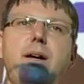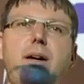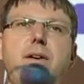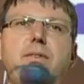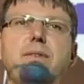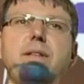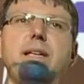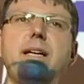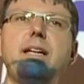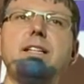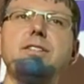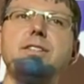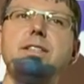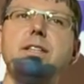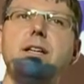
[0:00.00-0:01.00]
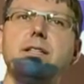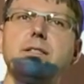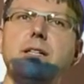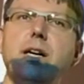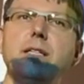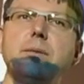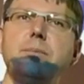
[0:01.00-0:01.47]
of largely
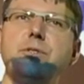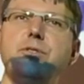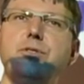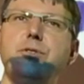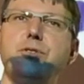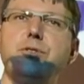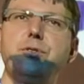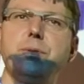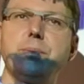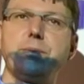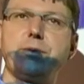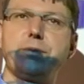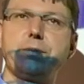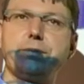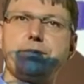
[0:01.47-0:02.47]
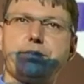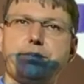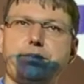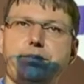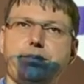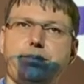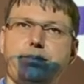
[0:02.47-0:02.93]
autonomous systems.
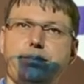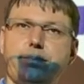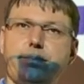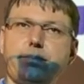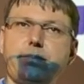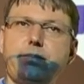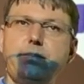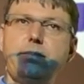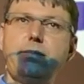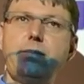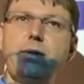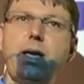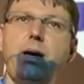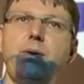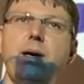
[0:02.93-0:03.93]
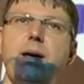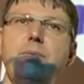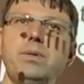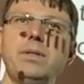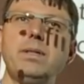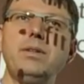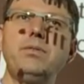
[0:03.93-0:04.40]

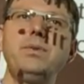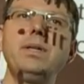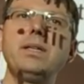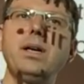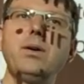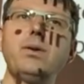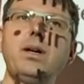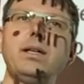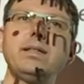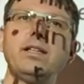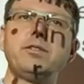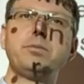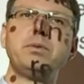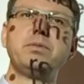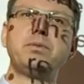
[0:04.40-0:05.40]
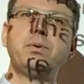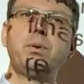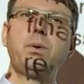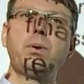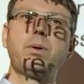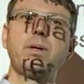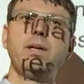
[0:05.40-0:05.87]
However, if we go on as
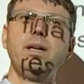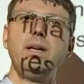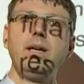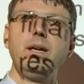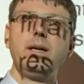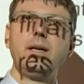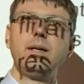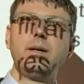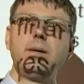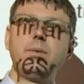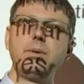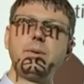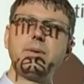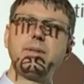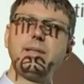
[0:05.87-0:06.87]
before, we will